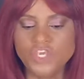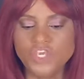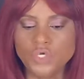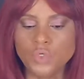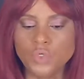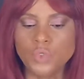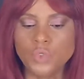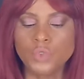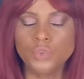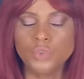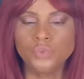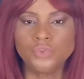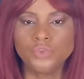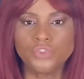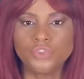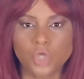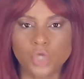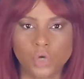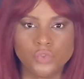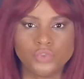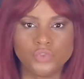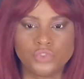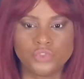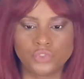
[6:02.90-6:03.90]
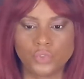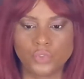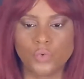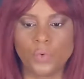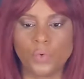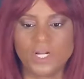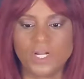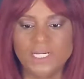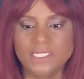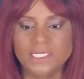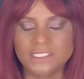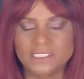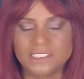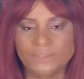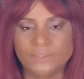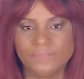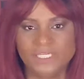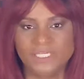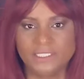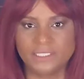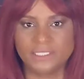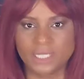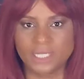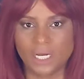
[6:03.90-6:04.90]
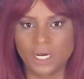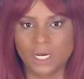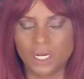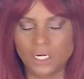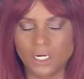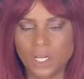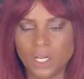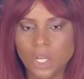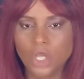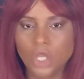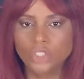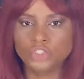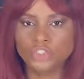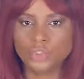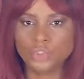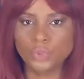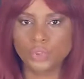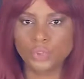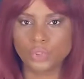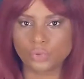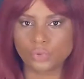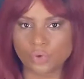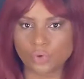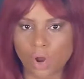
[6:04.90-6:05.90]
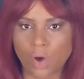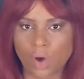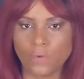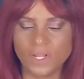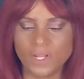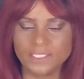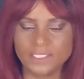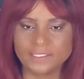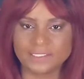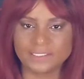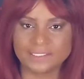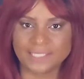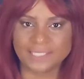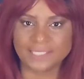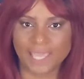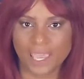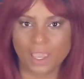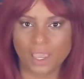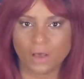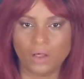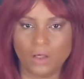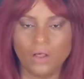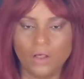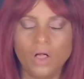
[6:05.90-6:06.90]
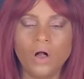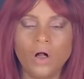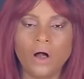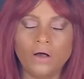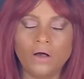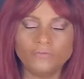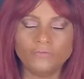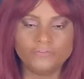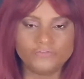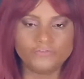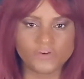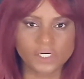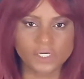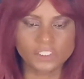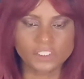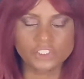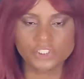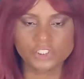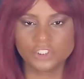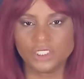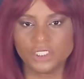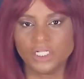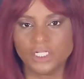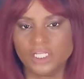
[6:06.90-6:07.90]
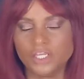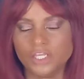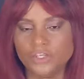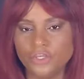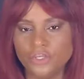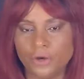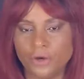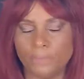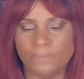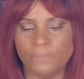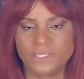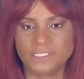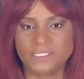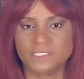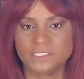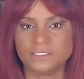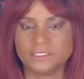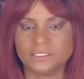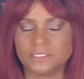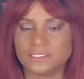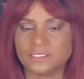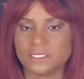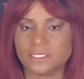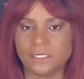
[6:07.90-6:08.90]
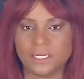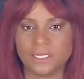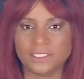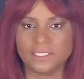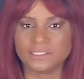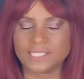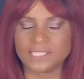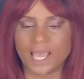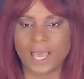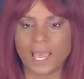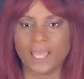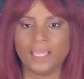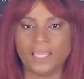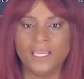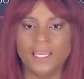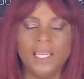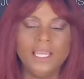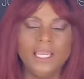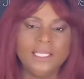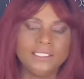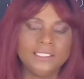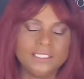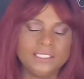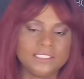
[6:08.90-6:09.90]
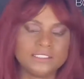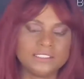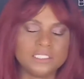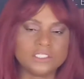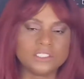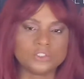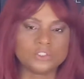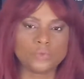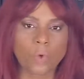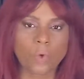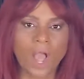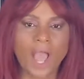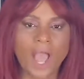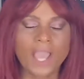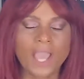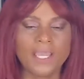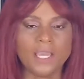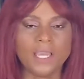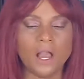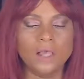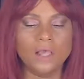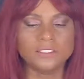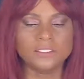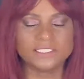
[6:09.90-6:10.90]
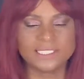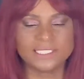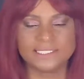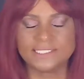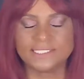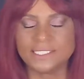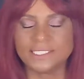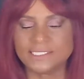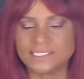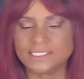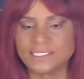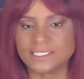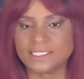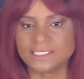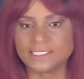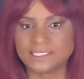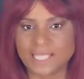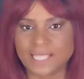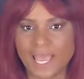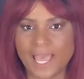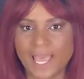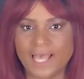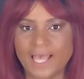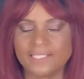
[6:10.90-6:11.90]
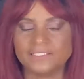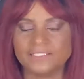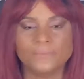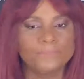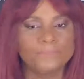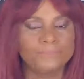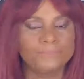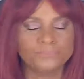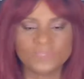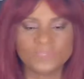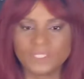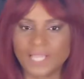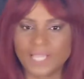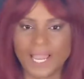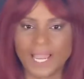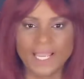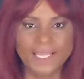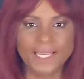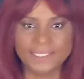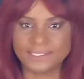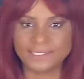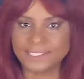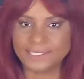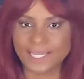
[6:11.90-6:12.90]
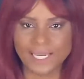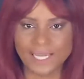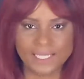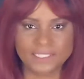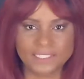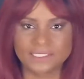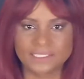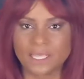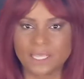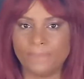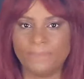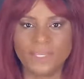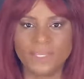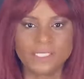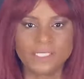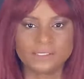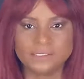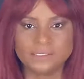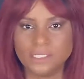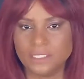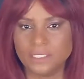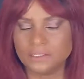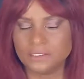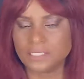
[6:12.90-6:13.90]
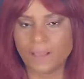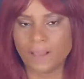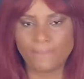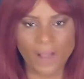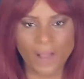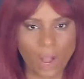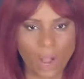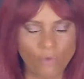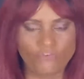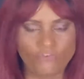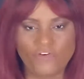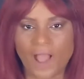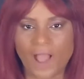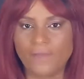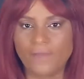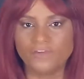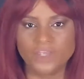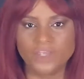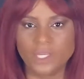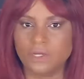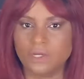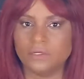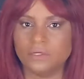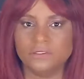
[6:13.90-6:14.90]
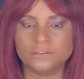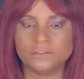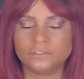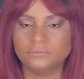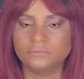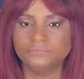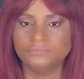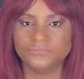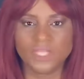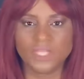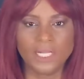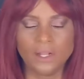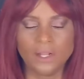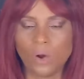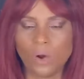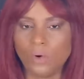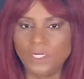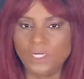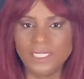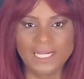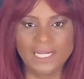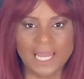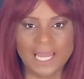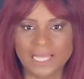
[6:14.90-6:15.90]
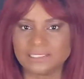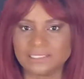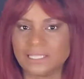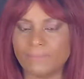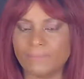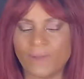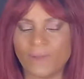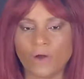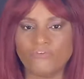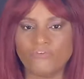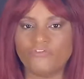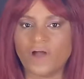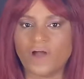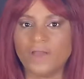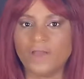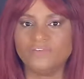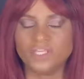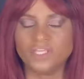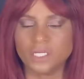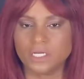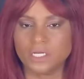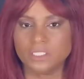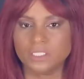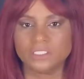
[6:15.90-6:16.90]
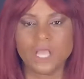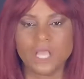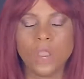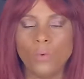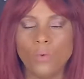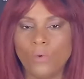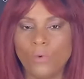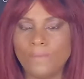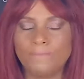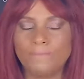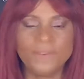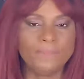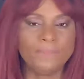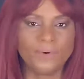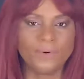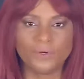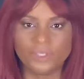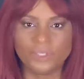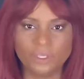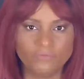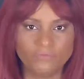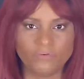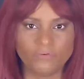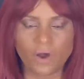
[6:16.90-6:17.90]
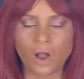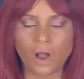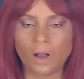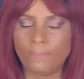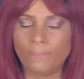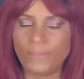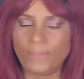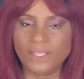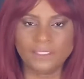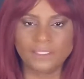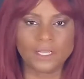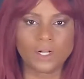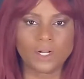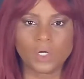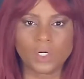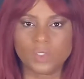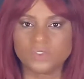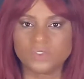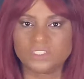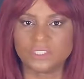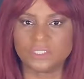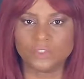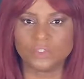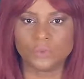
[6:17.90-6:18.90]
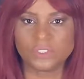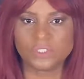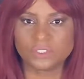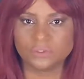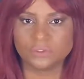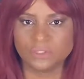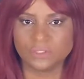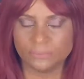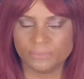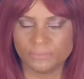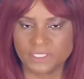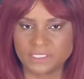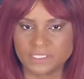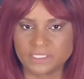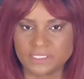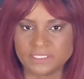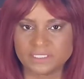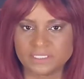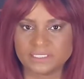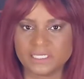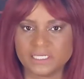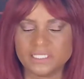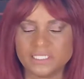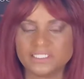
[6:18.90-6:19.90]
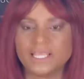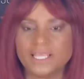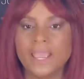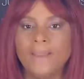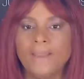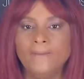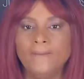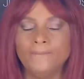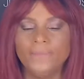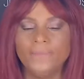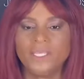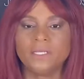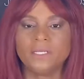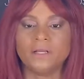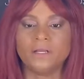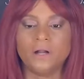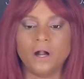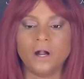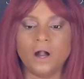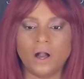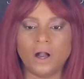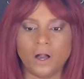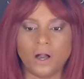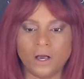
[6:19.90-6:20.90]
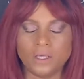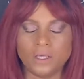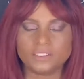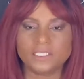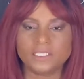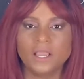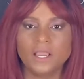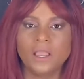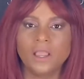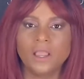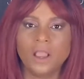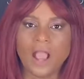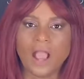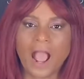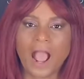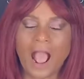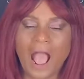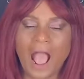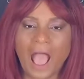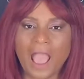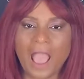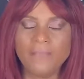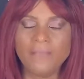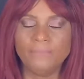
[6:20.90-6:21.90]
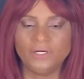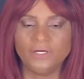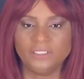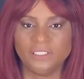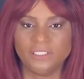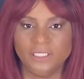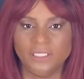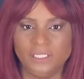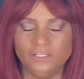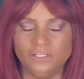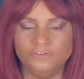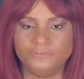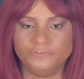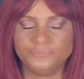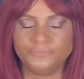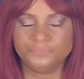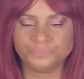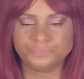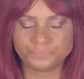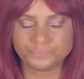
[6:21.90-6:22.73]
you don't do what needs to be done to grow and scale, unfortunately, your business is going to die. This is why a statistic says that it takes a business about 5 years. It only lasts about 5 years when people give up and they close the door to the businesses, because I believe,